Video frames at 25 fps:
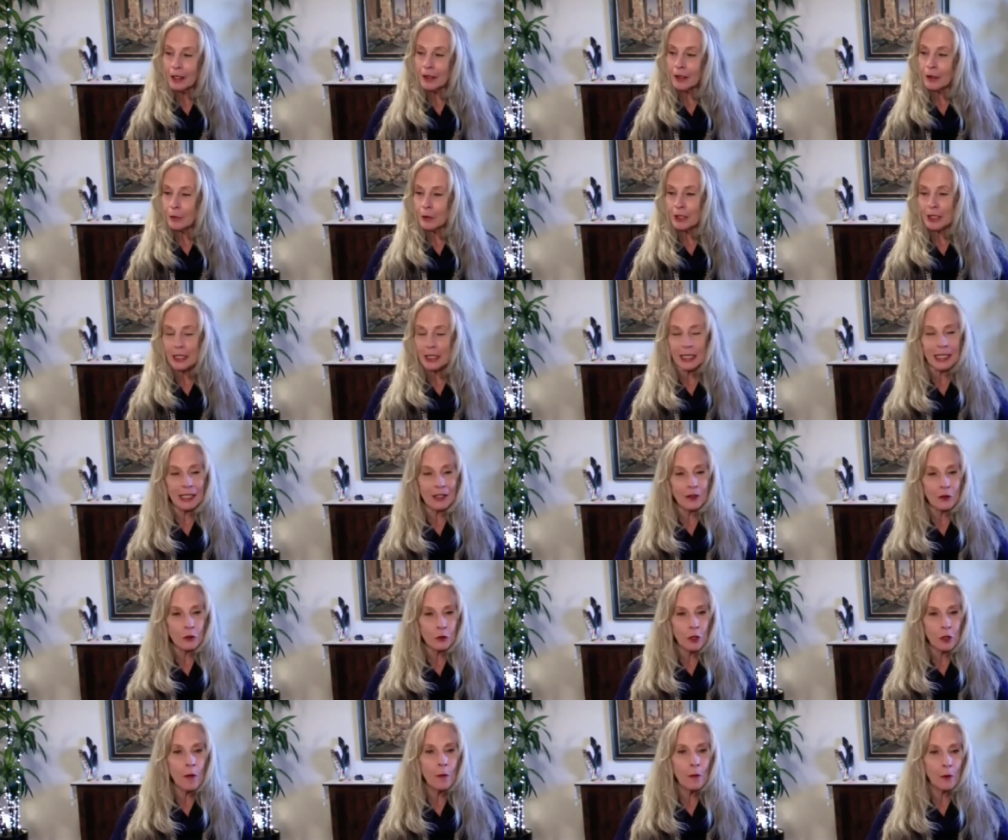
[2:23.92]
we're going to get in
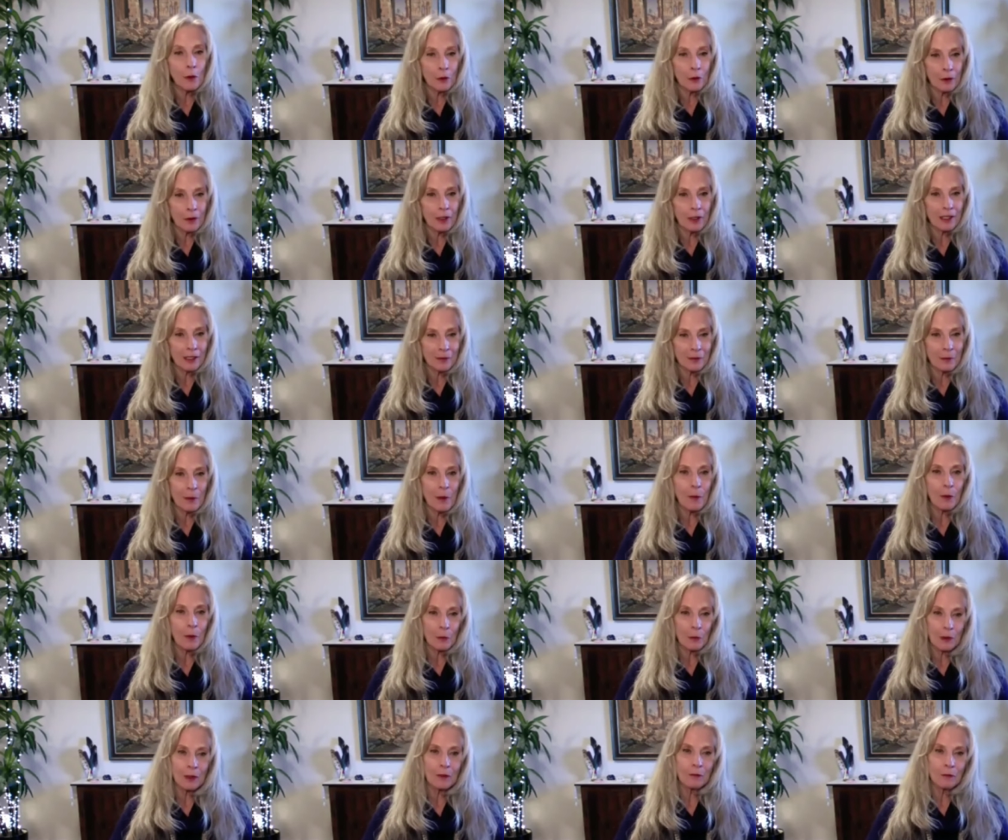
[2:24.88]
trouble. Because
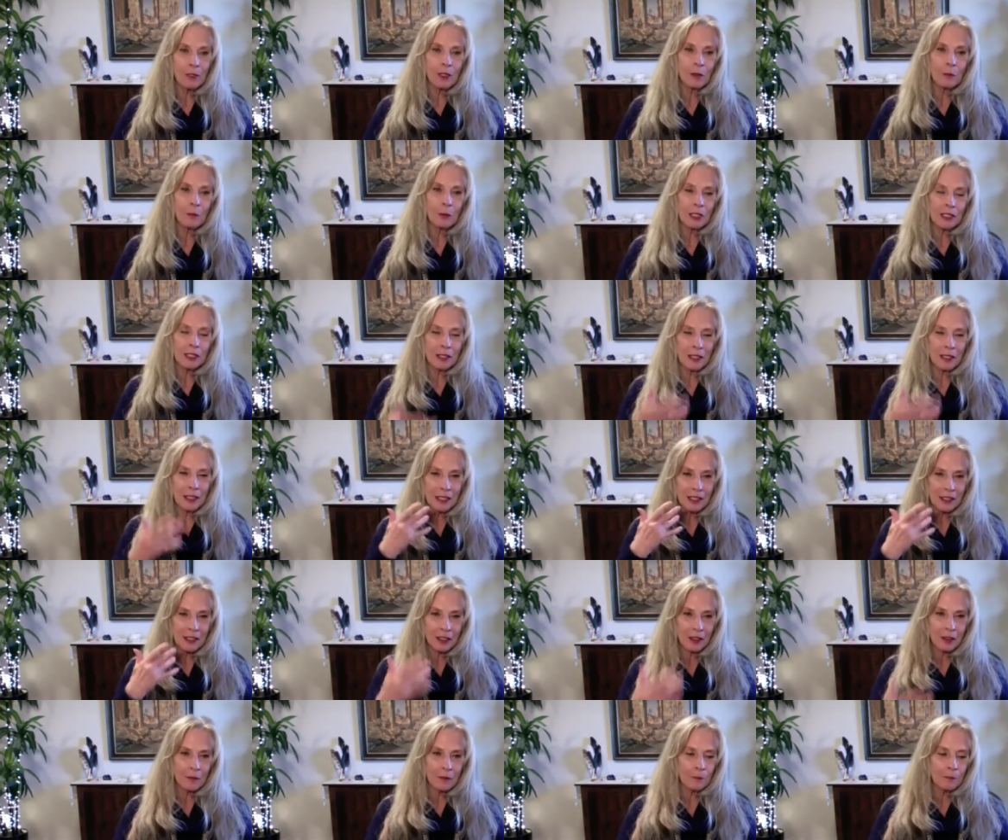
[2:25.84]
remember, we want to put
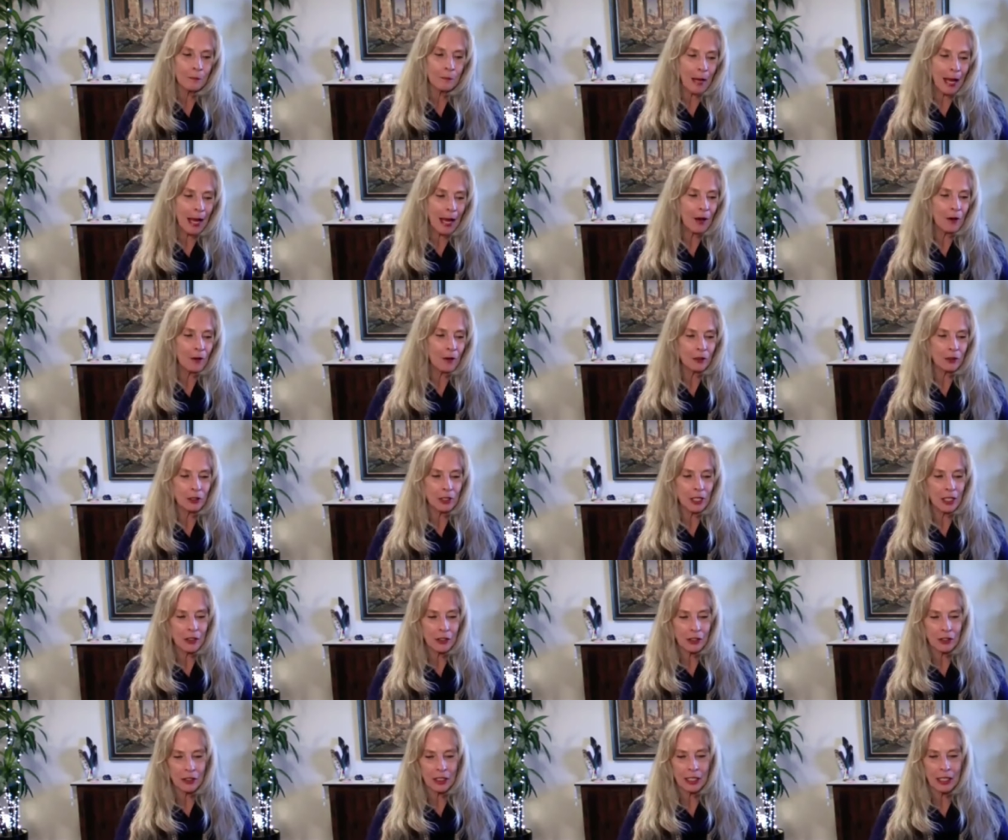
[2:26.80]
things in our mouths,
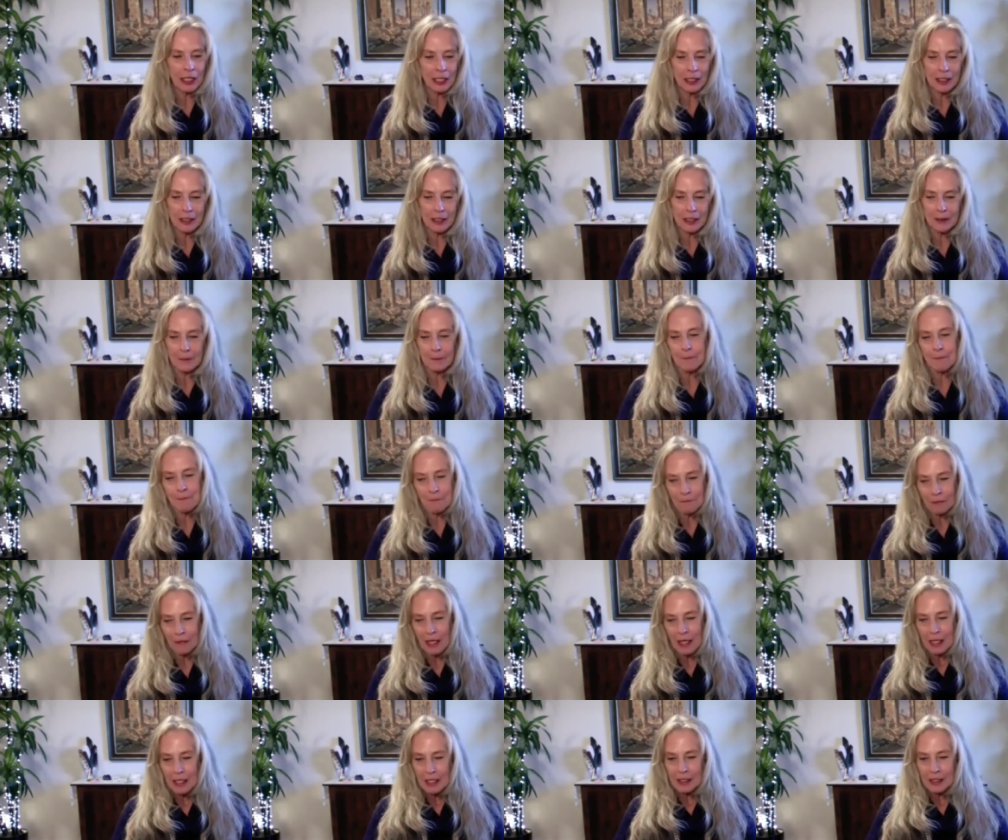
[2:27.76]
touch things, and
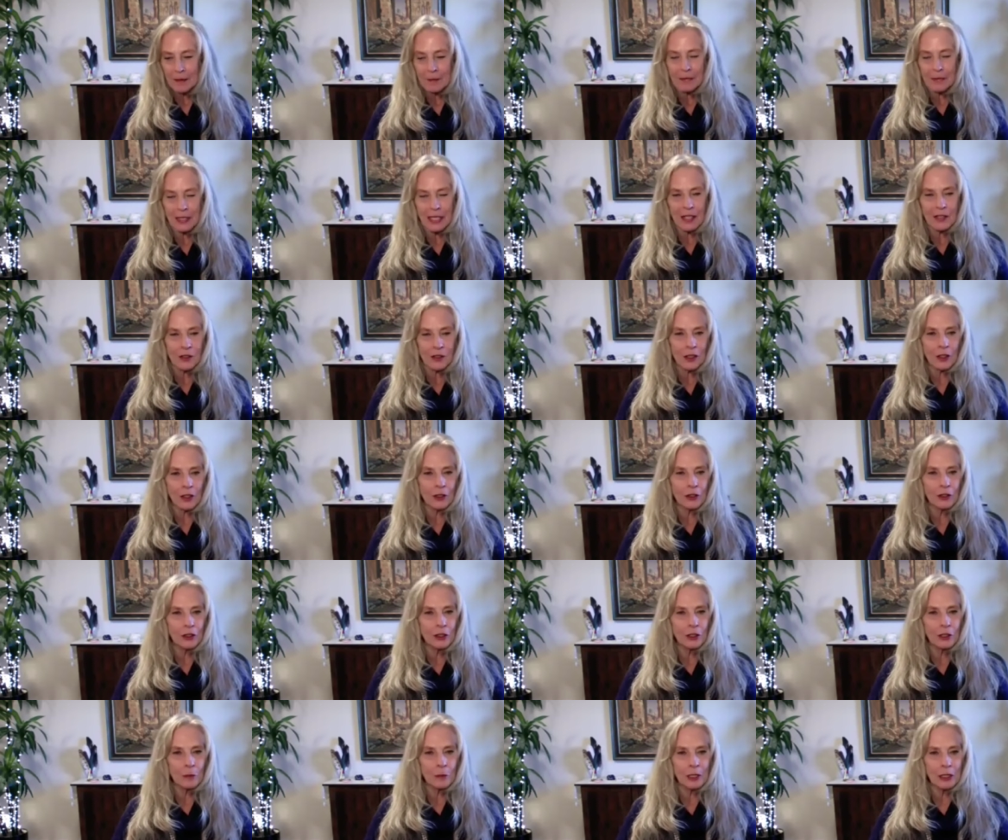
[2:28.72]
some things aren't
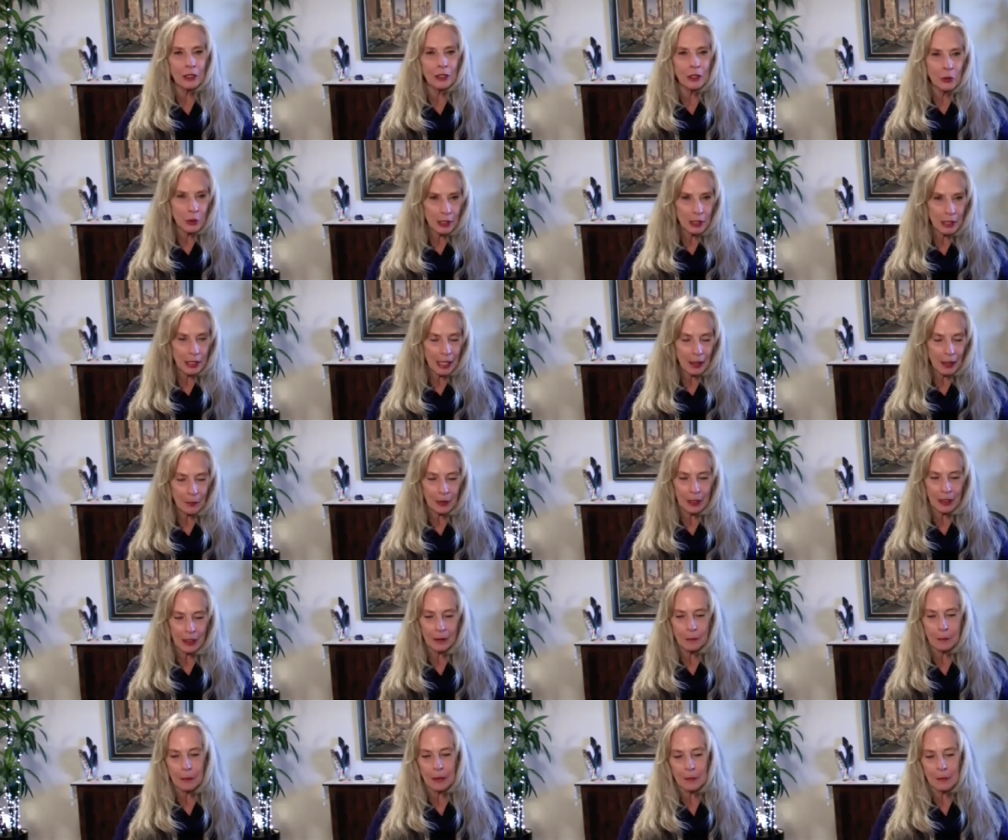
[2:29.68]
good to be doing that
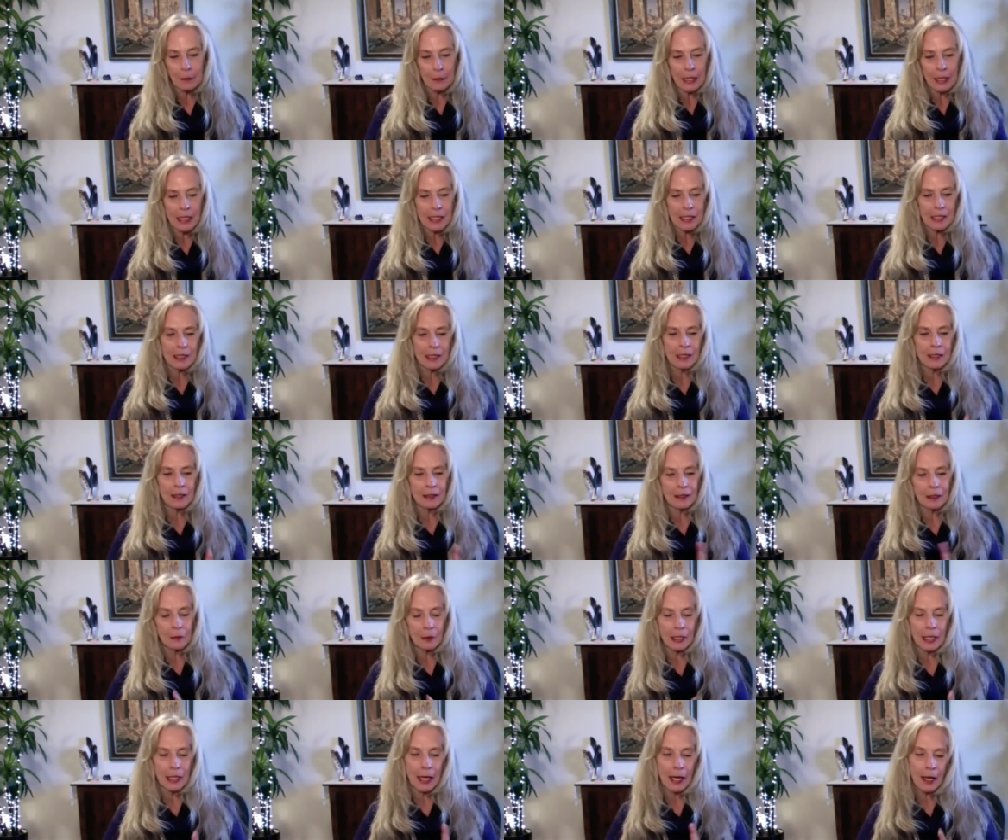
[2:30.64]
with. But basically
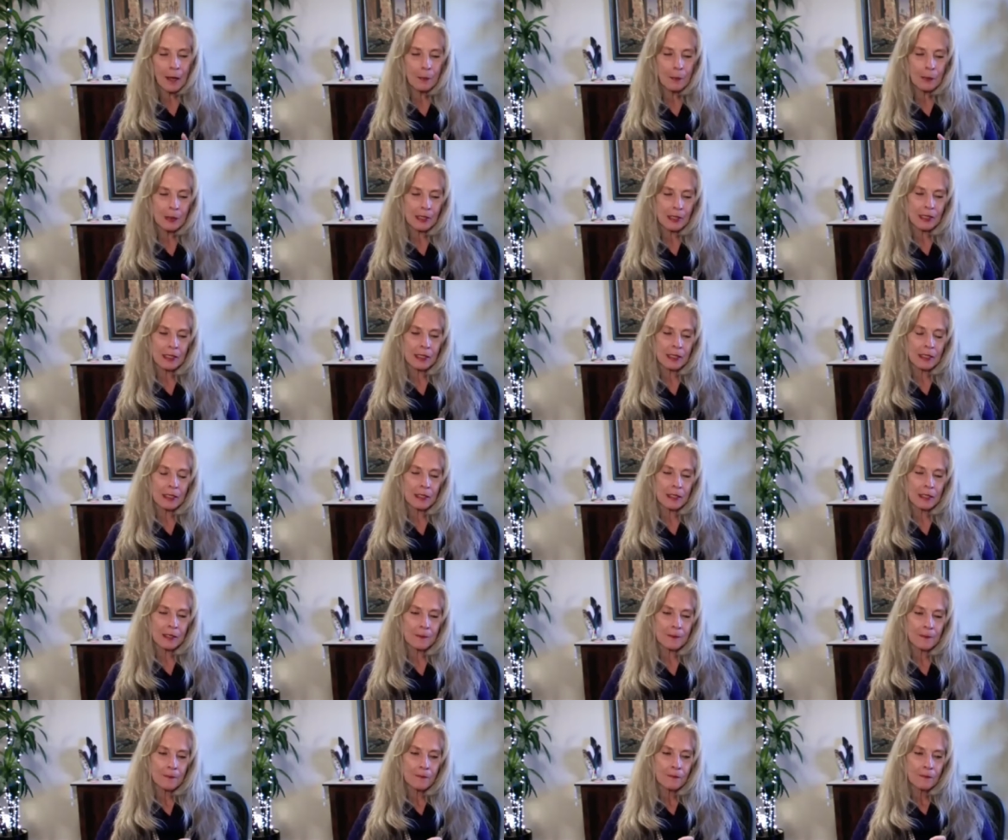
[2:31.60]
what happens
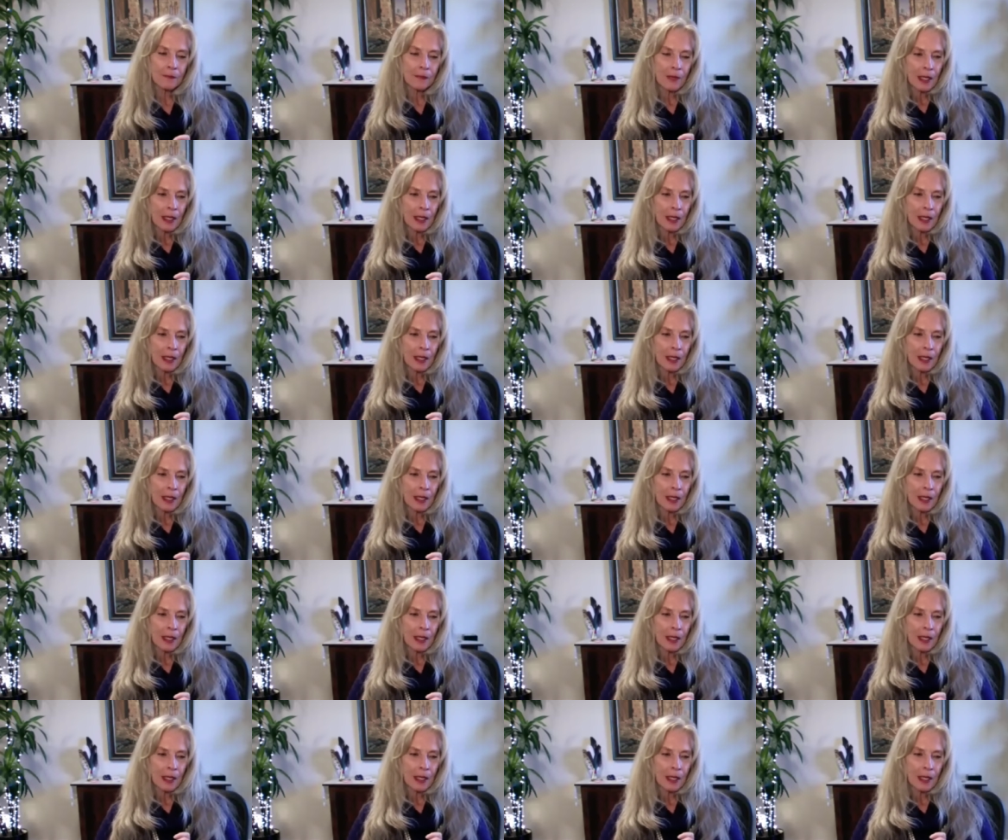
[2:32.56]
is